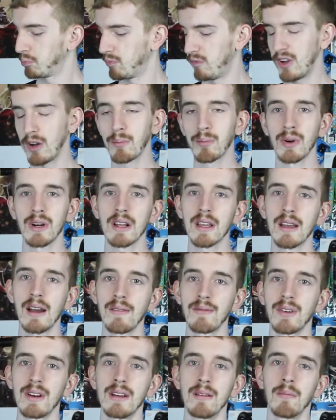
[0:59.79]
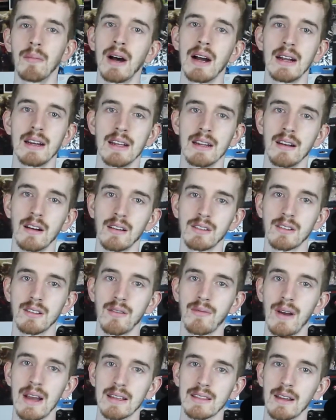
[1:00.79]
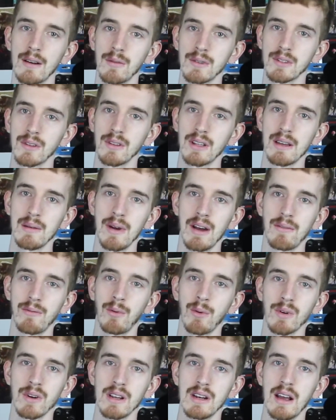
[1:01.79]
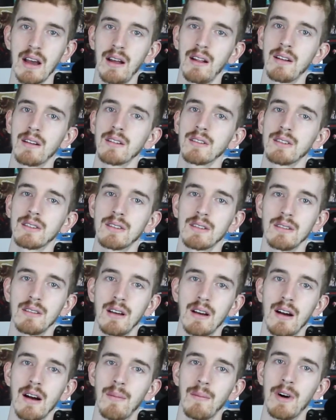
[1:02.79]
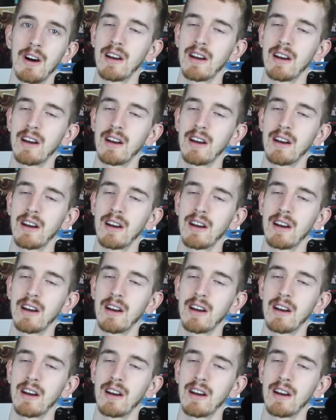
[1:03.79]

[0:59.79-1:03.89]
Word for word: felt pretty confident in buying it. Also, the fact that it was only about $40 um,